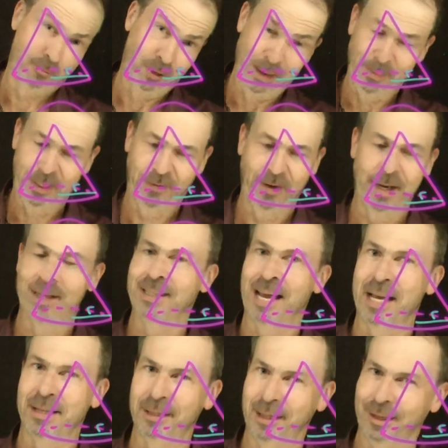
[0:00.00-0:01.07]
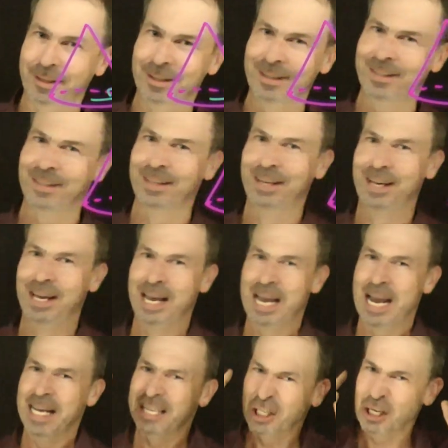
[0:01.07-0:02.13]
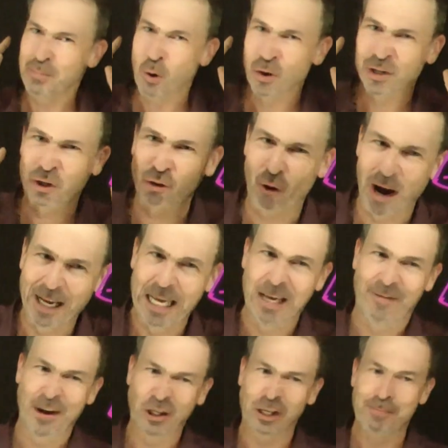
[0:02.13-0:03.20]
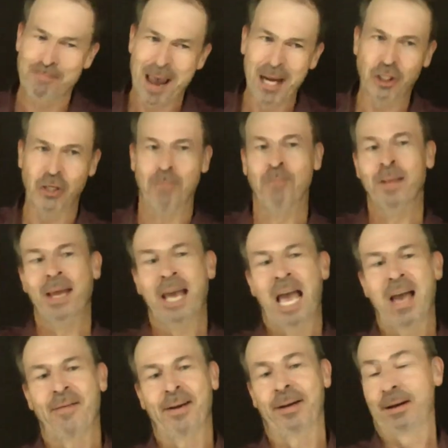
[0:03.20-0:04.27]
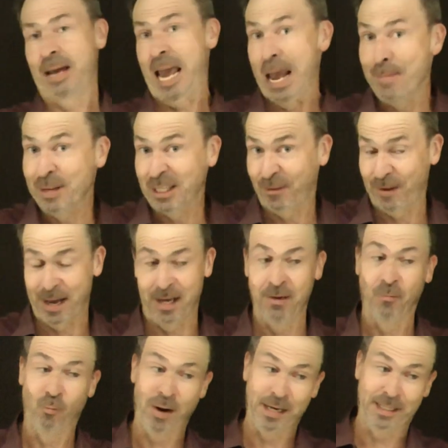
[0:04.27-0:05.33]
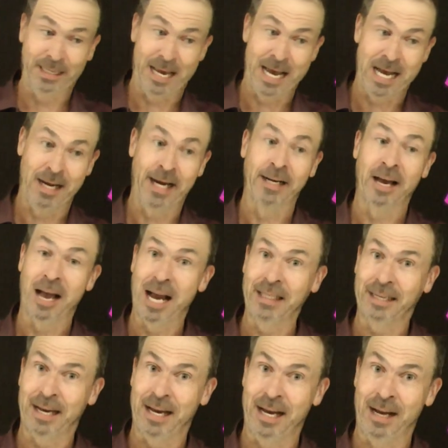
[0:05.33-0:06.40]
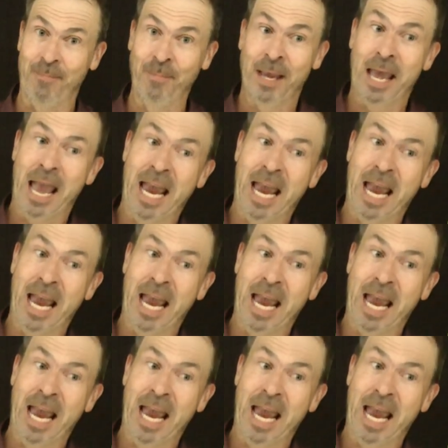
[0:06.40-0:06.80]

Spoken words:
or hemispheres, and cylinders? It's actually more striking if you actually imagine having a hemisphere, radius r, and height r,